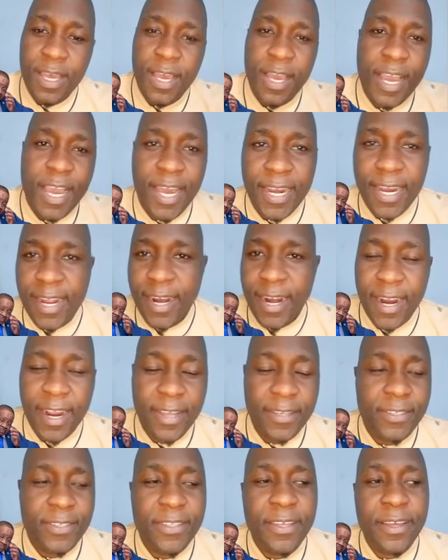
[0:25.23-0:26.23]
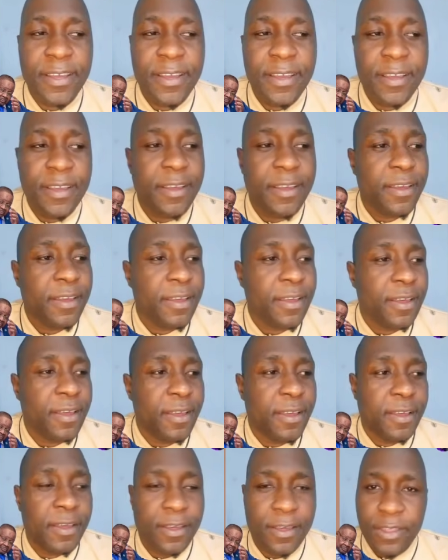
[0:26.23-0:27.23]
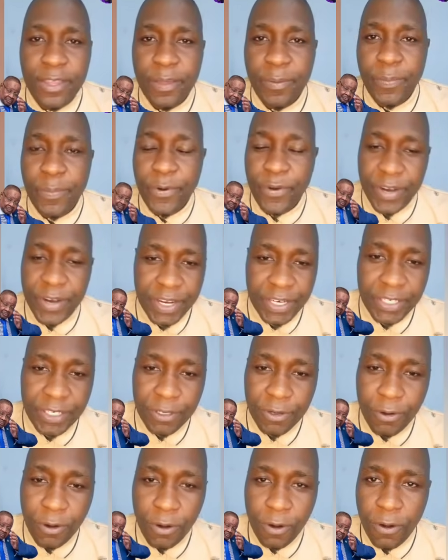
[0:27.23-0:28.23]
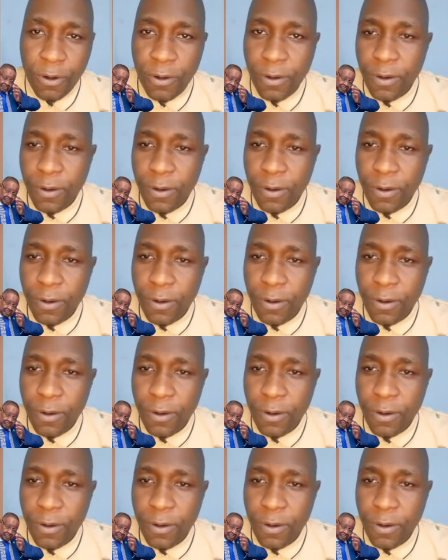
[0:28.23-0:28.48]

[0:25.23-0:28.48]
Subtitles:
analyze the political